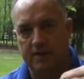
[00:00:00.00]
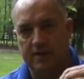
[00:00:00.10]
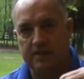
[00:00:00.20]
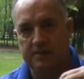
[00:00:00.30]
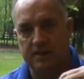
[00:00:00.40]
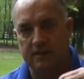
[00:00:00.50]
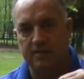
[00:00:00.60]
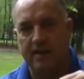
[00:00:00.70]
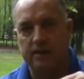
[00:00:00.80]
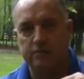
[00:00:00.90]
the intake
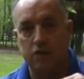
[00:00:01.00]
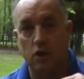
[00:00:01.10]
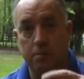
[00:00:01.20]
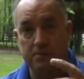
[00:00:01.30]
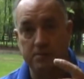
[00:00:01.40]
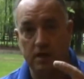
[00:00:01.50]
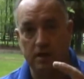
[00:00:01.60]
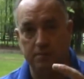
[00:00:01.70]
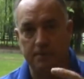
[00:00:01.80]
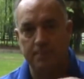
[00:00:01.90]
valves opens up.